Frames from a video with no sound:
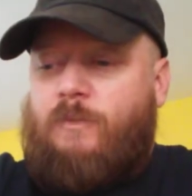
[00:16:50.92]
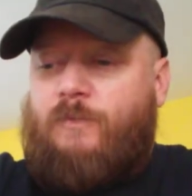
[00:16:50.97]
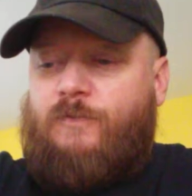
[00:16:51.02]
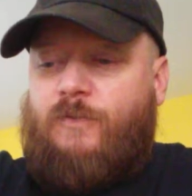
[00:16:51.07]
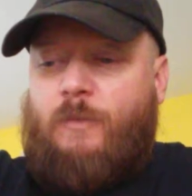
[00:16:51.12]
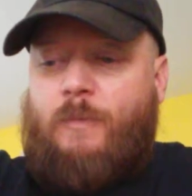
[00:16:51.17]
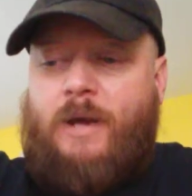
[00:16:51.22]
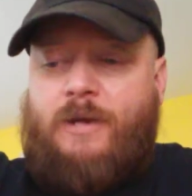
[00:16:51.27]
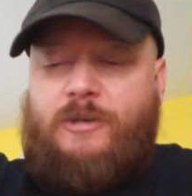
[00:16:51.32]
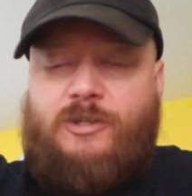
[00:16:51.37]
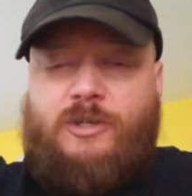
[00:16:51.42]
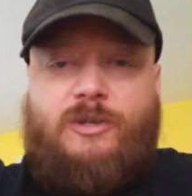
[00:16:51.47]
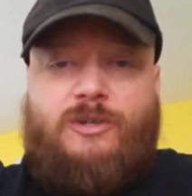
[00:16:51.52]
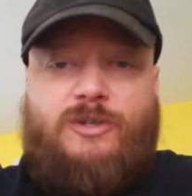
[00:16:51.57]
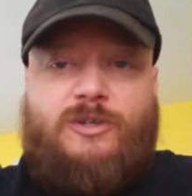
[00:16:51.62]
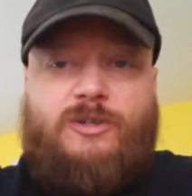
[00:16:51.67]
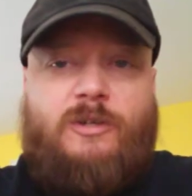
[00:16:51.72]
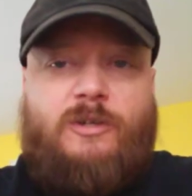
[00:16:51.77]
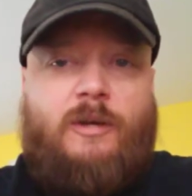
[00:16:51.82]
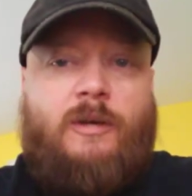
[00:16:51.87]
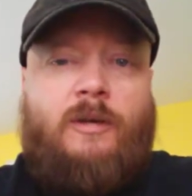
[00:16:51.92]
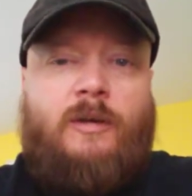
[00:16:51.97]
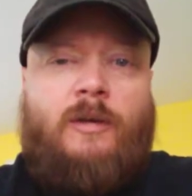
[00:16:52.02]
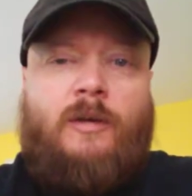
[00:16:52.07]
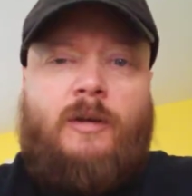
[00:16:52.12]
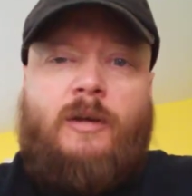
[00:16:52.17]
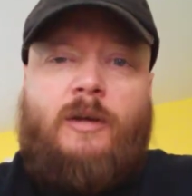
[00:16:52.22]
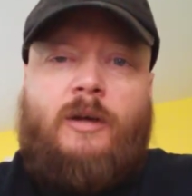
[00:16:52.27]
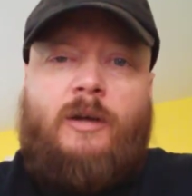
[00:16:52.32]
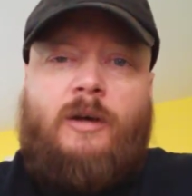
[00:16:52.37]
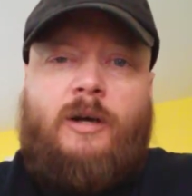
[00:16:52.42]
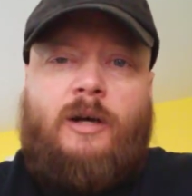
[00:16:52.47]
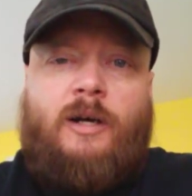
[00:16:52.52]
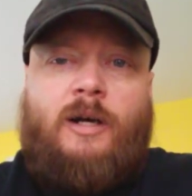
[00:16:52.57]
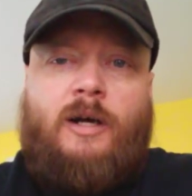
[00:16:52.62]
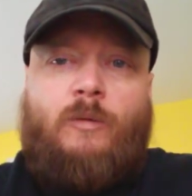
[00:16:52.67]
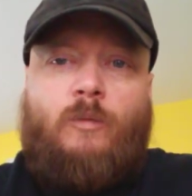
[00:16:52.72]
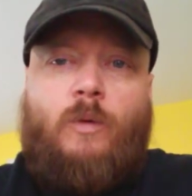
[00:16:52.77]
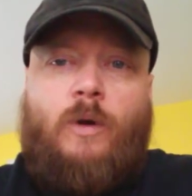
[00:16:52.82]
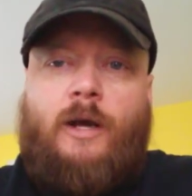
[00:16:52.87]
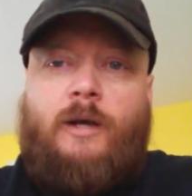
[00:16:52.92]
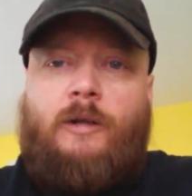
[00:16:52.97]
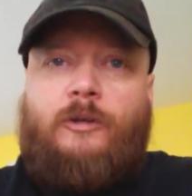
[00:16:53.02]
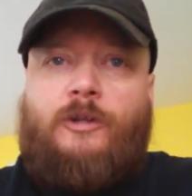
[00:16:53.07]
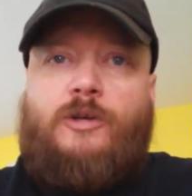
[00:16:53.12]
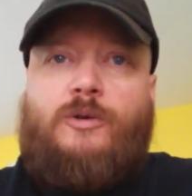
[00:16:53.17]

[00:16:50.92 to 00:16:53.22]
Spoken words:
fermenters. What I'll